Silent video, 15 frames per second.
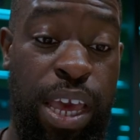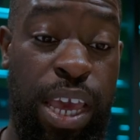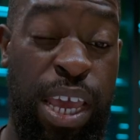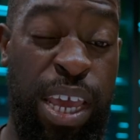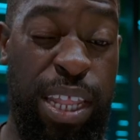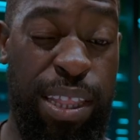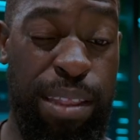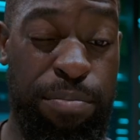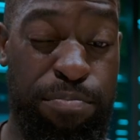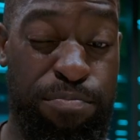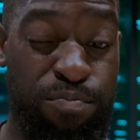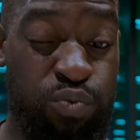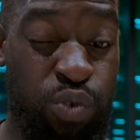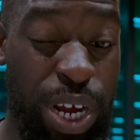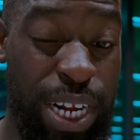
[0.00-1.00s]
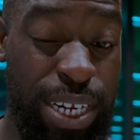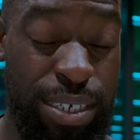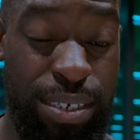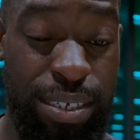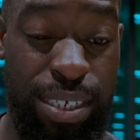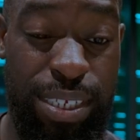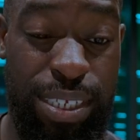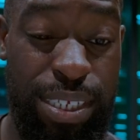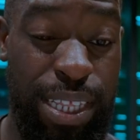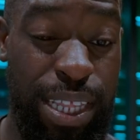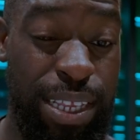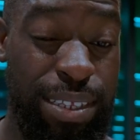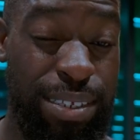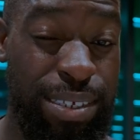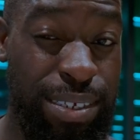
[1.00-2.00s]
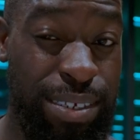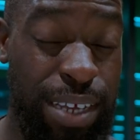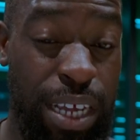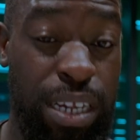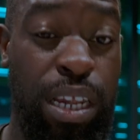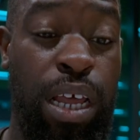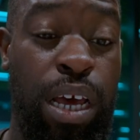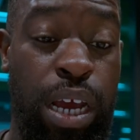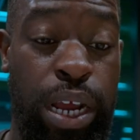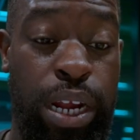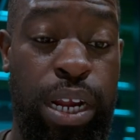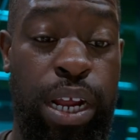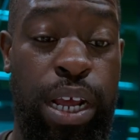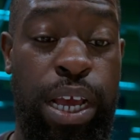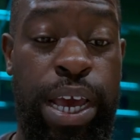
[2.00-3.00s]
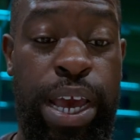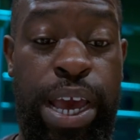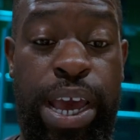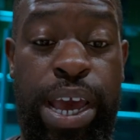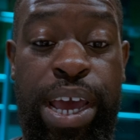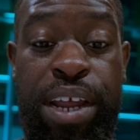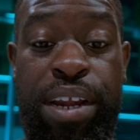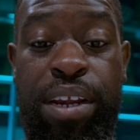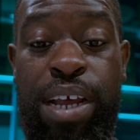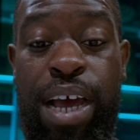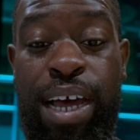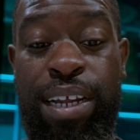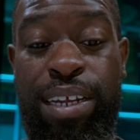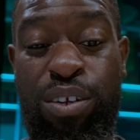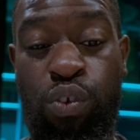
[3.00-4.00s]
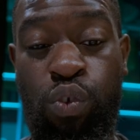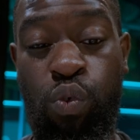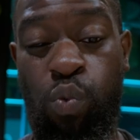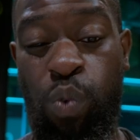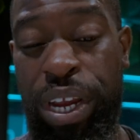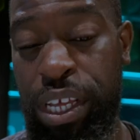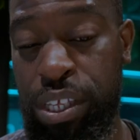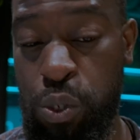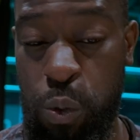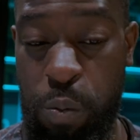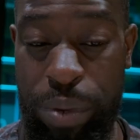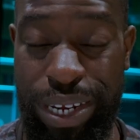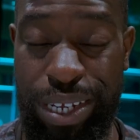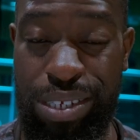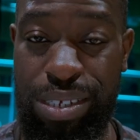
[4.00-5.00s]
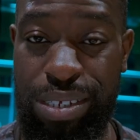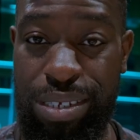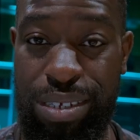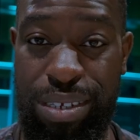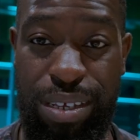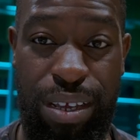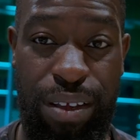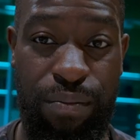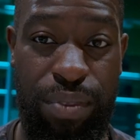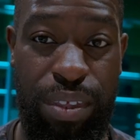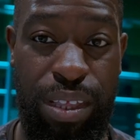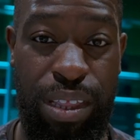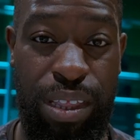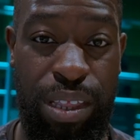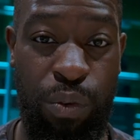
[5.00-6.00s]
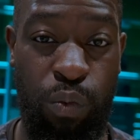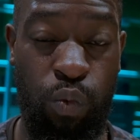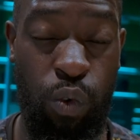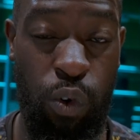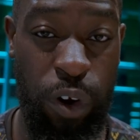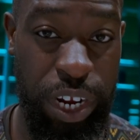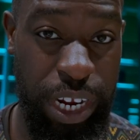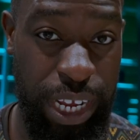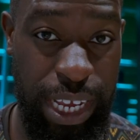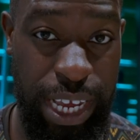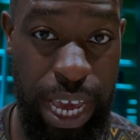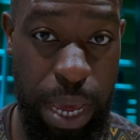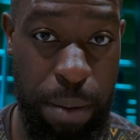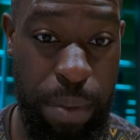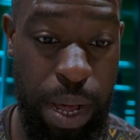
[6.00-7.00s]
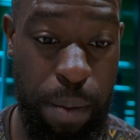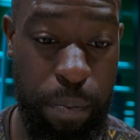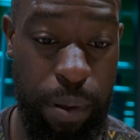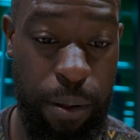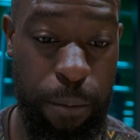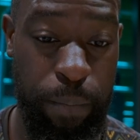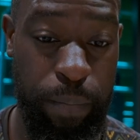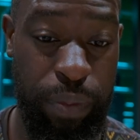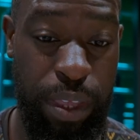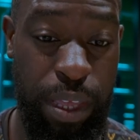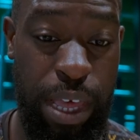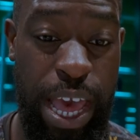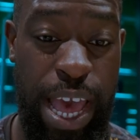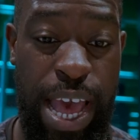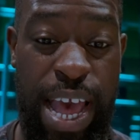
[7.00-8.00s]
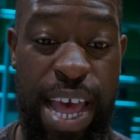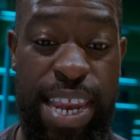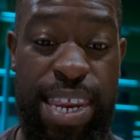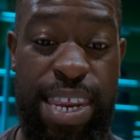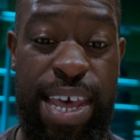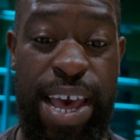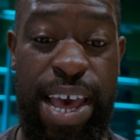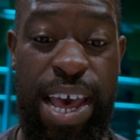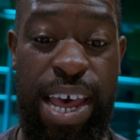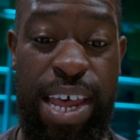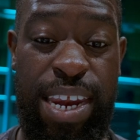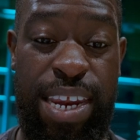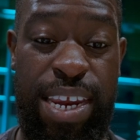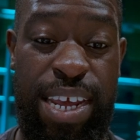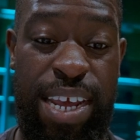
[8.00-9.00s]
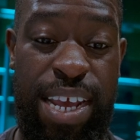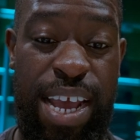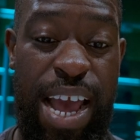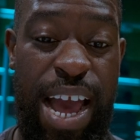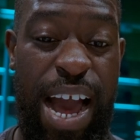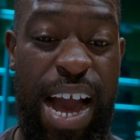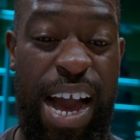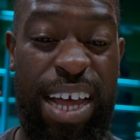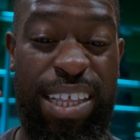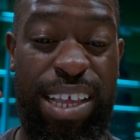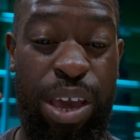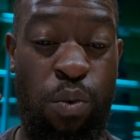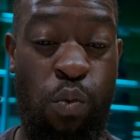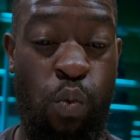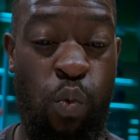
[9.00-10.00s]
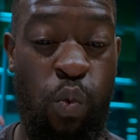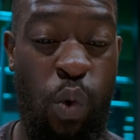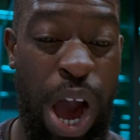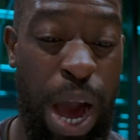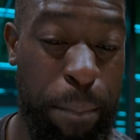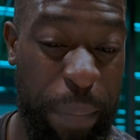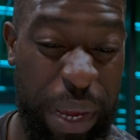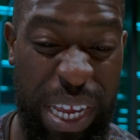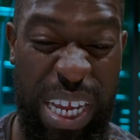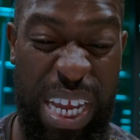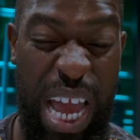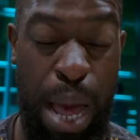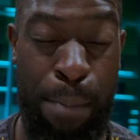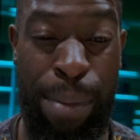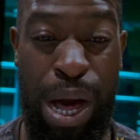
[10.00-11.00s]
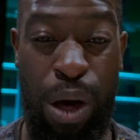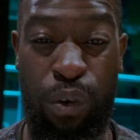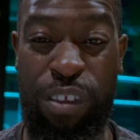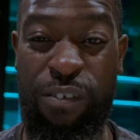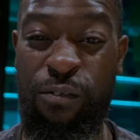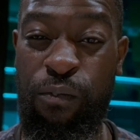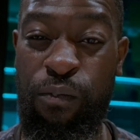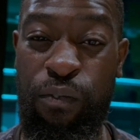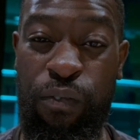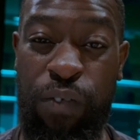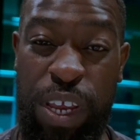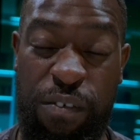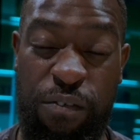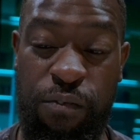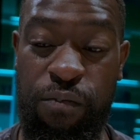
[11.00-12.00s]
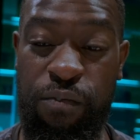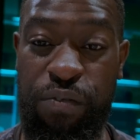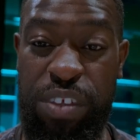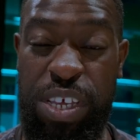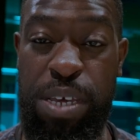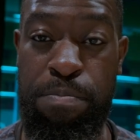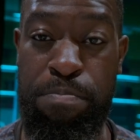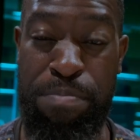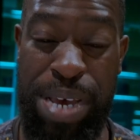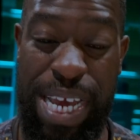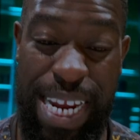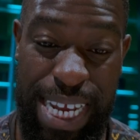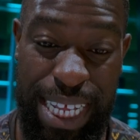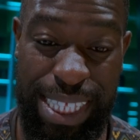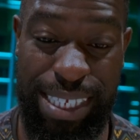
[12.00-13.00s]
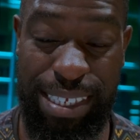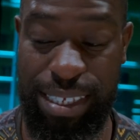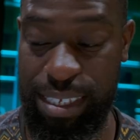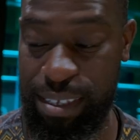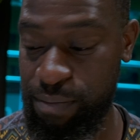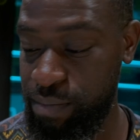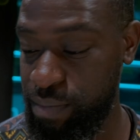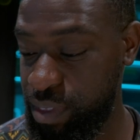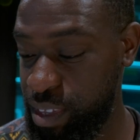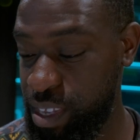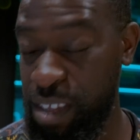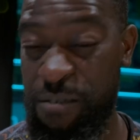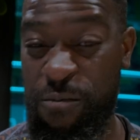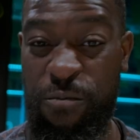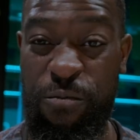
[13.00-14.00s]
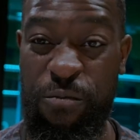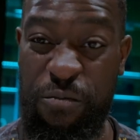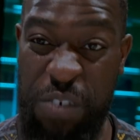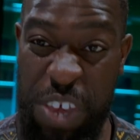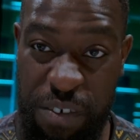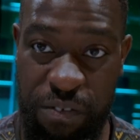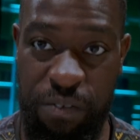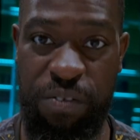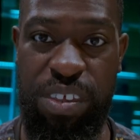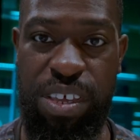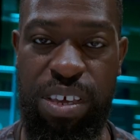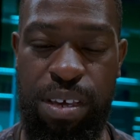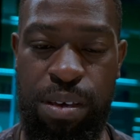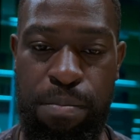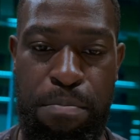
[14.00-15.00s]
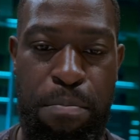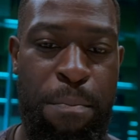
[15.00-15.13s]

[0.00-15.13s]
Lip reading: In run sunlight, and at 22 minutes the warning came up, and then at a whopping about 50 minutes the